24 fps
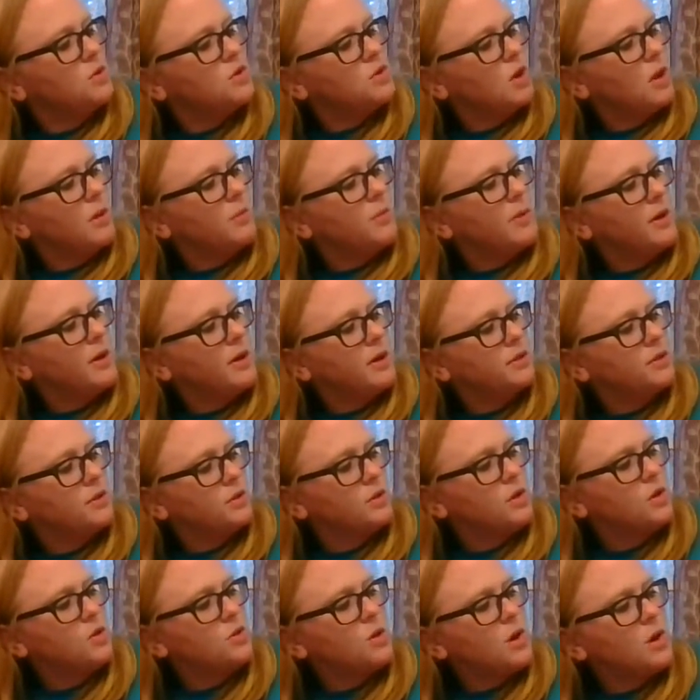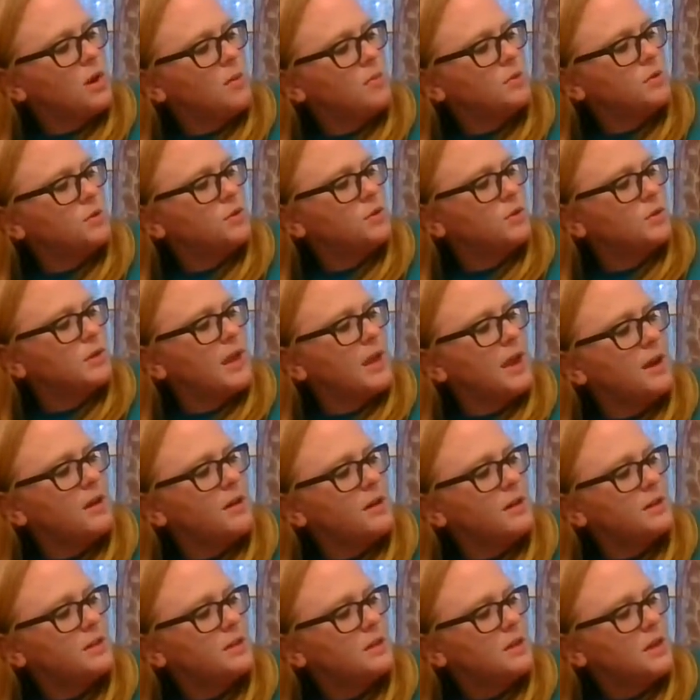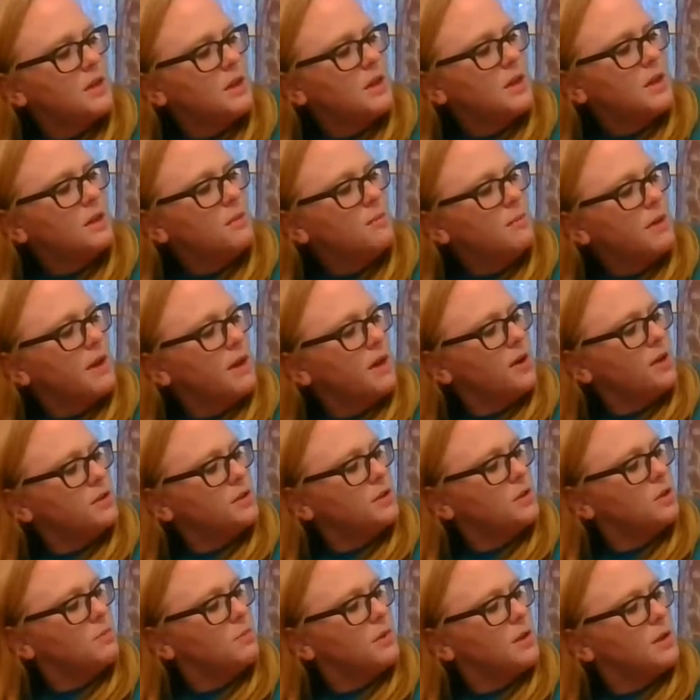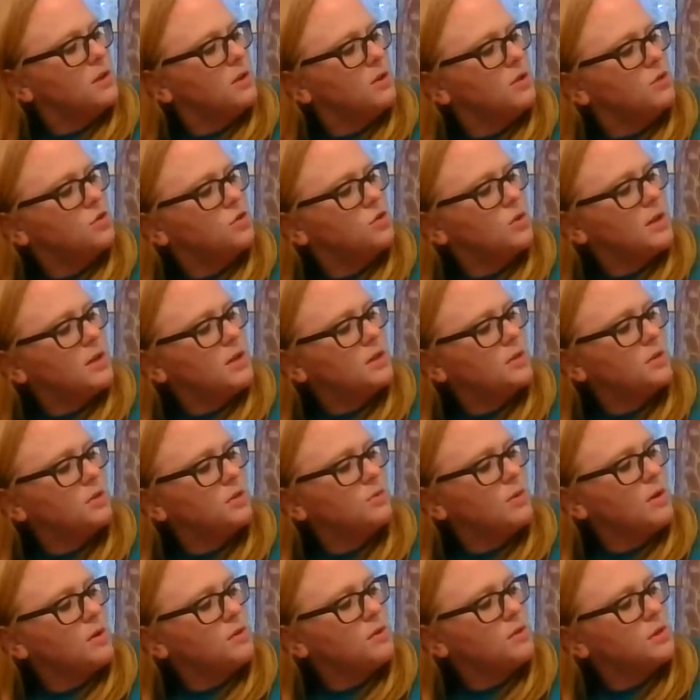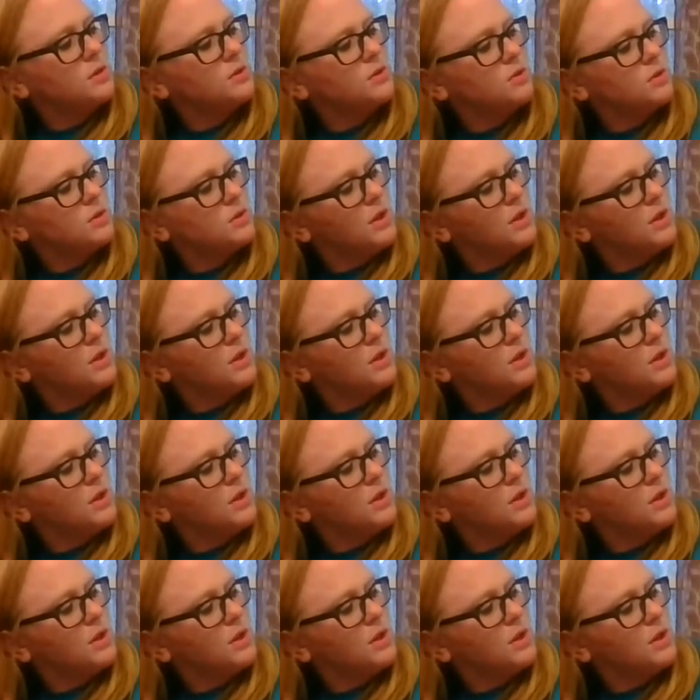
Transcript: strawberries or cucumbers or carrots. It might also mean no trees or roses or